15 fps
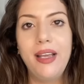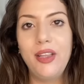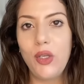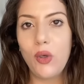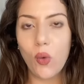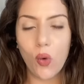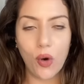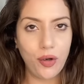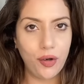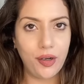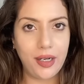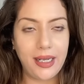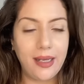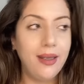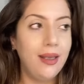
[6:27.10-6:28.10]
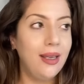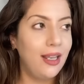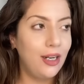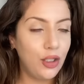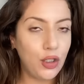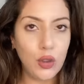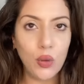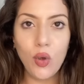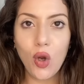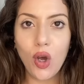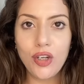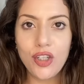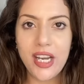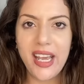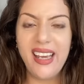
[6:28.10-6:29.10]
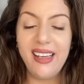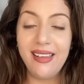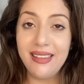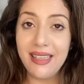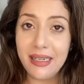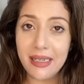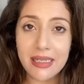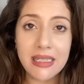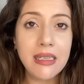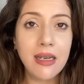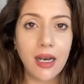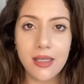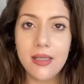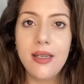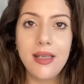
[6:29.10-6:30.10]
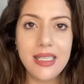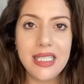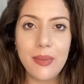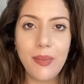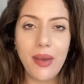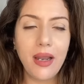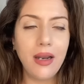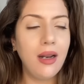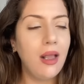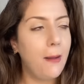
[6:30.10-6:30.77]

The Ordinary. New launch hai, disgusting smell,